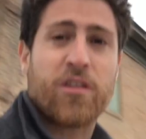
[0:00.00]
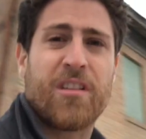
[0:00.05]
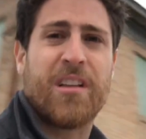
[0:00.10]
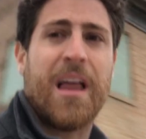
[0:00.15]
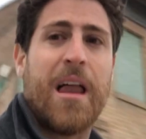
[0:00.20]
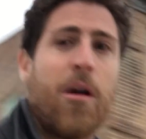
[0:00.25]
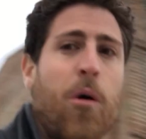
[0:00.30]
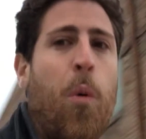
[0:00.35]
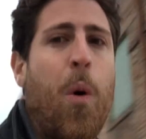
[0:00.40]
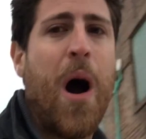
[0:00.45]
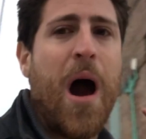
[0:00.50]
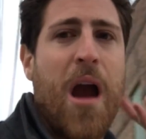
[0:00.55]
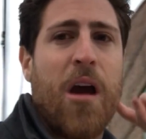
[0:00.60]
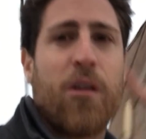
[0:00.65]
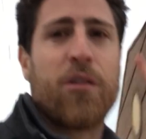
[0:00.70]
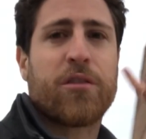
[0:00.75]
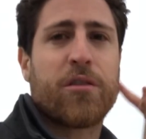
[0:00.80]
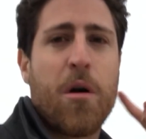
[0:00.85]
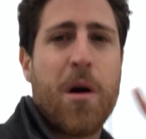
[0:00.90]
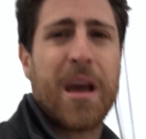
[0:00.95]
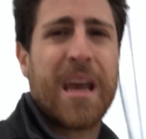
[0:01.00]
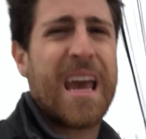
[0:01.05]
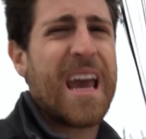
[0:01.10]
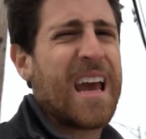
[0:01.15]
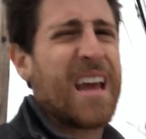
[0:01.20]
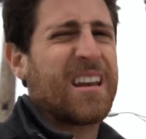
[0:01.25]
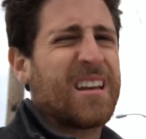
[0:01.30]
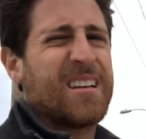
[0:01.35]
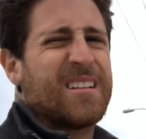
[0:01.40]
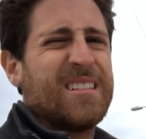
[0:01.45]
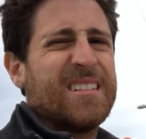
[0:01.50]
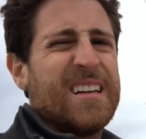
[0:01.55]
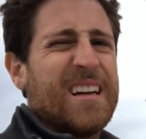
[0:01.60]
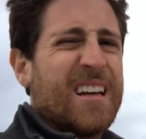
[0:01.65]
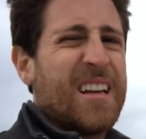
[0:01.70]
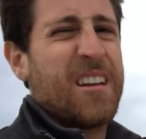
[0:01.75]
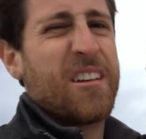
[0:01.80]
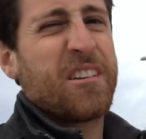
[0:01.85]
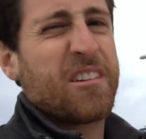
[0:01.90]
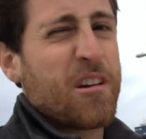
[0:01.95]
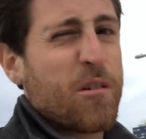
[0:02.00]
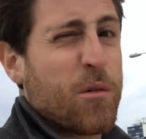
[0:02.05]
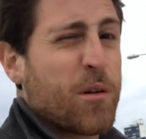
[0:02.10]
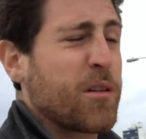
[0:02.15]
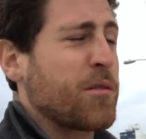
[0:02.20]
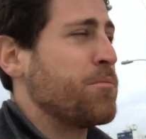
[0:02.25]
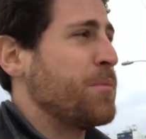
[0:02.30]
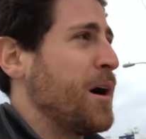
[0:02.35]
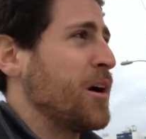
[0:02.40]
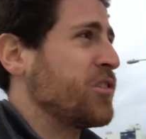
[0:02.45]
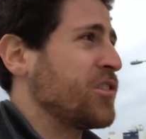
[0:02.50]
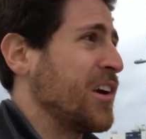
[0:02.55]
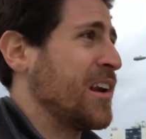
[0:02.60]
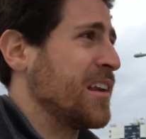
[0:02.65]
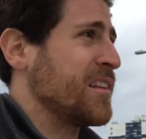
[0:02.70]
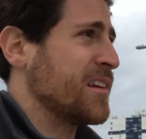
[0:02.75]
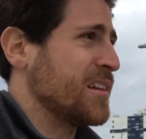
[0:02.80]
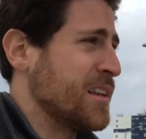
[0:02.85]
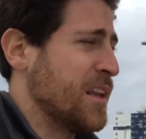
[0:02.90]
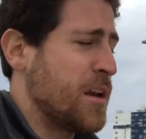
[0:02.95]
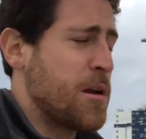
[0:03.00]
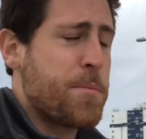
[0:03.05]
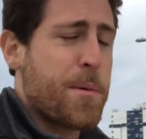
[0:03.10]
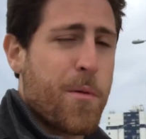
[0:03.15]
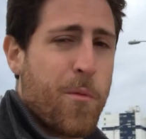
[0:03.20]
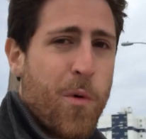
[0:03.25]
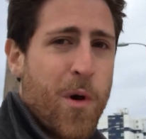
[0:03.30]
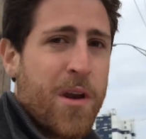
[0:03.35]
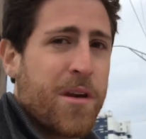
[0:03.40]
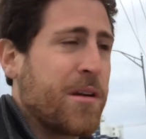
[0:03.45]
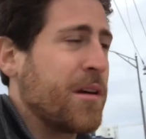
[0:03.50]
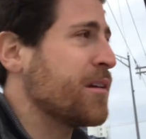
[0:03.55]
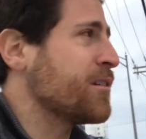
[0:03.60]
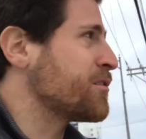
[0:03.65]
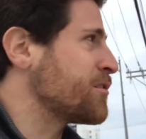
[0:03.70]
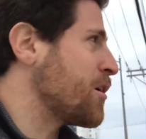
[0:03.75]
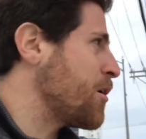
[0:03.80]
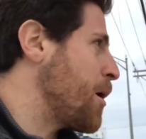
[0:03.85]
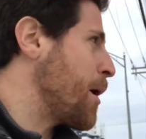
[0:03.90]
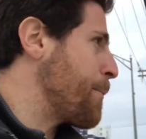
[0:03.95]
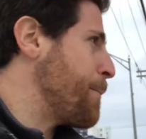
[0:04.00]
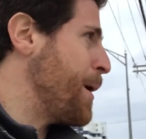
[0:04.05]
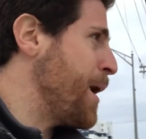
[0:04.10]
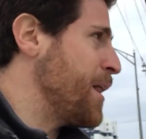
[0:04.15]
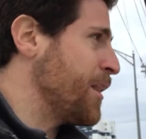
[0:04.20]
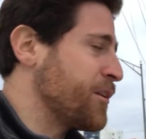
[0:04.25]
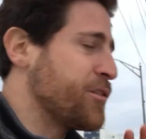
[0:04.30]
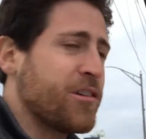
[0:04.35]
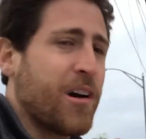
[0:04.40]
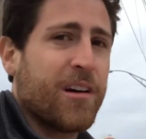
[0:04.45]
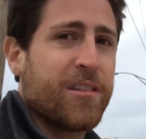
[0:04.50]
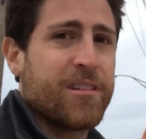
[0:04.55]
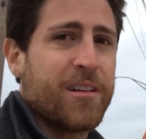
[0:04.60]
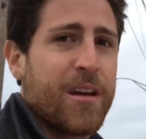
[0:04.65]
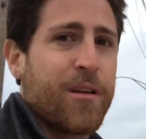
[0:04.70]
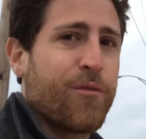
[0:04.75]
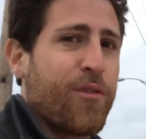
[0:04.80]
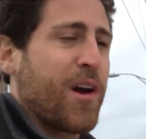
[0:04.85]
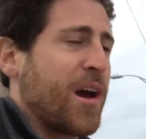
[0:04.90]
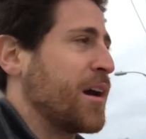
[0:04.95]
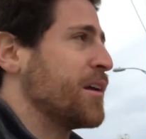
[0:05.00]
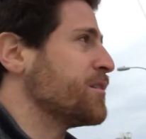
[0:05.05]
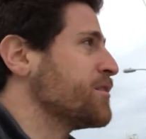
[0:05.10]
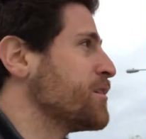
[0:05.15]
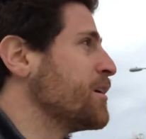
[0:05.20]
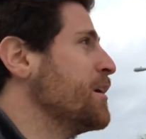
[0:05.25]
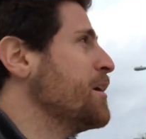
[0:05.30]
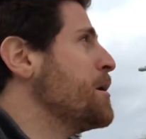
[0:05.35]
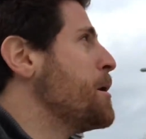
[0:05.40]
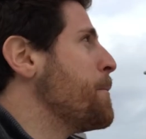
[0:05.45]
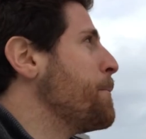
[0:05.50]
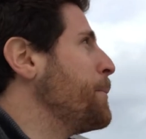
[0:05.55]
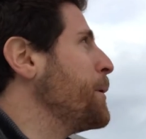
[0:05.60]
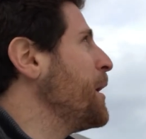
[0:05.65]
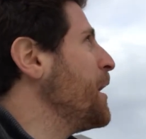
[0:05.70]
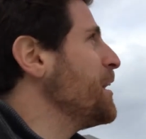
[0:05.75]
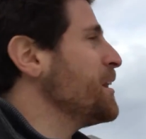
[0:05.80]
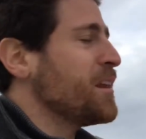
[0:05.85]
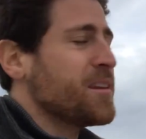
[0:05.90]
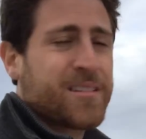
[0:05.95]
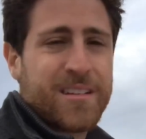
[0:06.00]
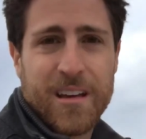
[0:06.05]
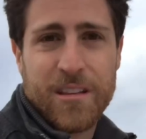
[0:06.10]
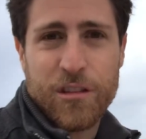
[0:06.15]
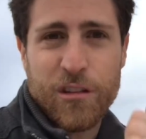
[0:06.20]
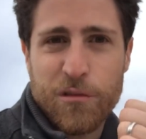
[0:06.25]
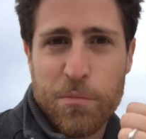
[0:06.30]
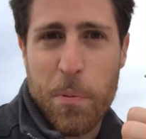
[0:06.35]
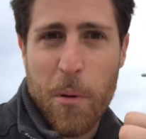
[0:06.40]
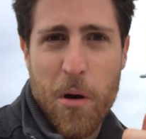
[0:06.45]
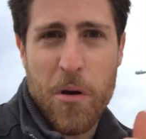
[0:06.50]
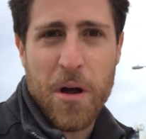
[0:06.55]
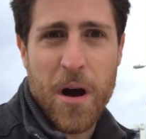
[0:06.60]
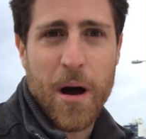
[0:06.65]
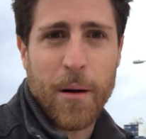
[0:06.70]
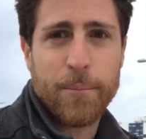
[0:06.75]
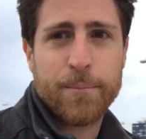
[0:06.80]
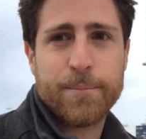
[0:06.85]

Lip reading: There's a lot of wires, so I can't do as much, and it's a little bit windy, so I apologize in advance. But let's get this bird up.